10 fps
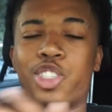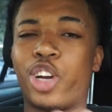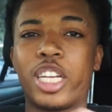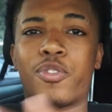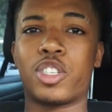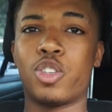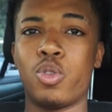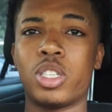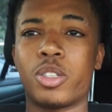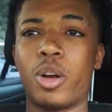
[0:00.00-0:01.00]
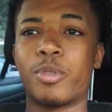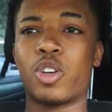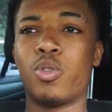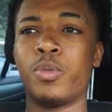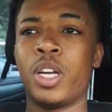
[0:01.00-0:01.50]
transfer students, so I'm just
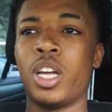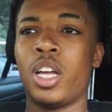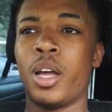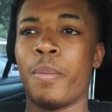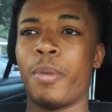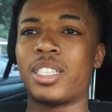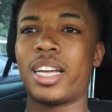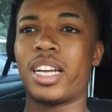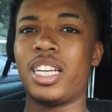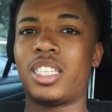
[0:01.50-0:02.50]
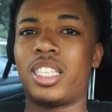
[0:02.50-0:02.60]
gonna bust out these